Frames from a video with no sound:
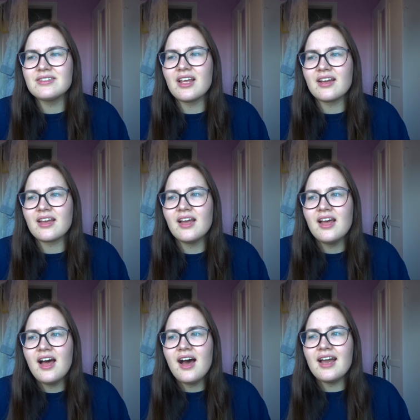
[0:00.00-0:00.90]
like
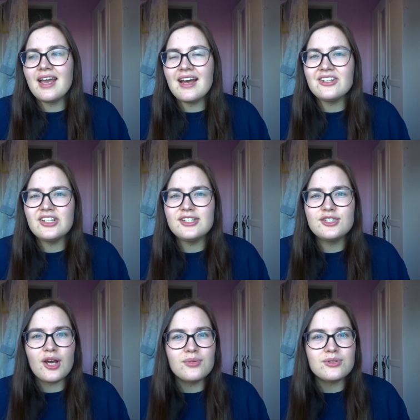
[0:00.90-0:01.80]
I actually
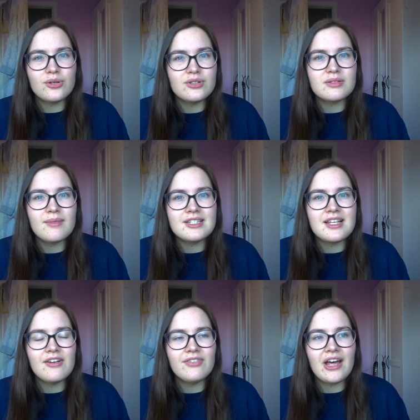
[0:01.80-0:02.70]
don't talk to
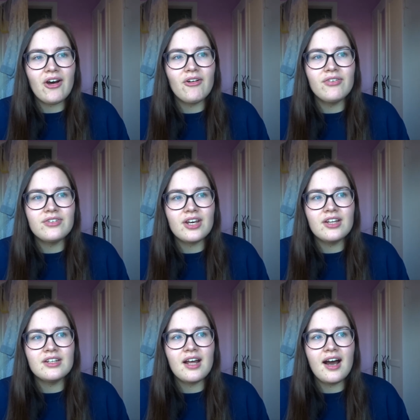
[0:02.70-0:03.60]
myself that
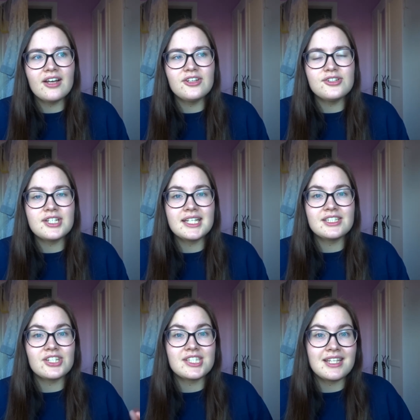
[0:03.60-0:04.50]
often I usually
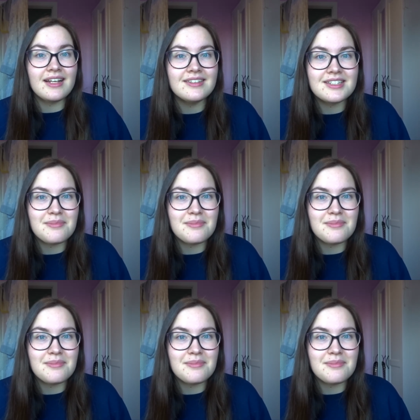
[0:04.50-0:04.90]
just sing to